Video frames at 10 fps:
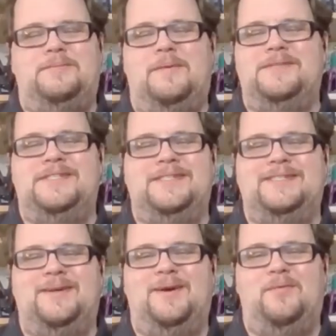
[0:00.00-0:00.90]
publishing
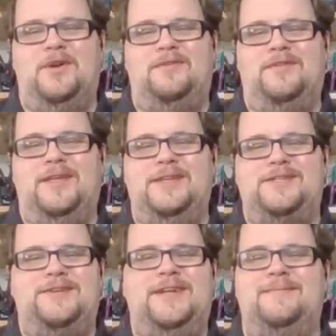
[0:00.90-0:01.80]
is a wonderful
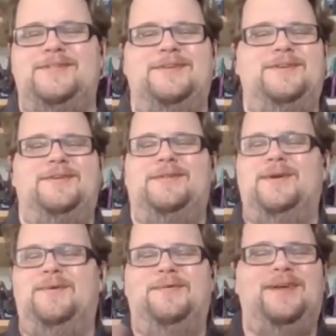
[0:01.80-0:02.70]
industry, and I'm sure you're the
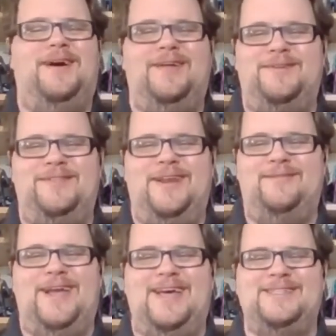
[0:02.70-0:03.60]
only author that
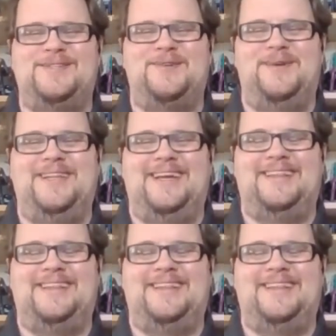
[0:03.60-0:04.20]
ever had a story like